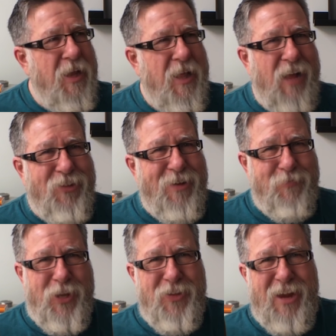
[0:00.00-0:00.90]
that's
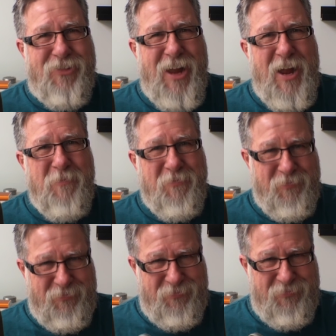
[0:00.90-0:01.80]
it till next time
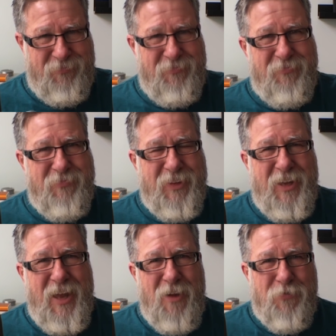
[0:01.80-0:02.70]

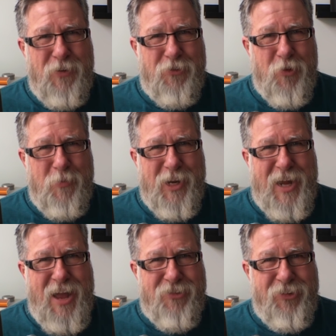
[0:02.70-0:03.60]
have fun storming the
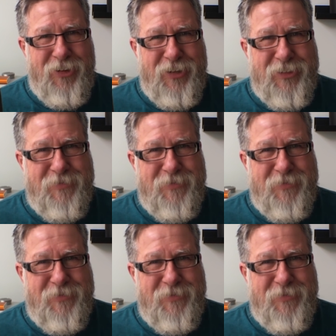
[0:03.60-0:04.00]
castle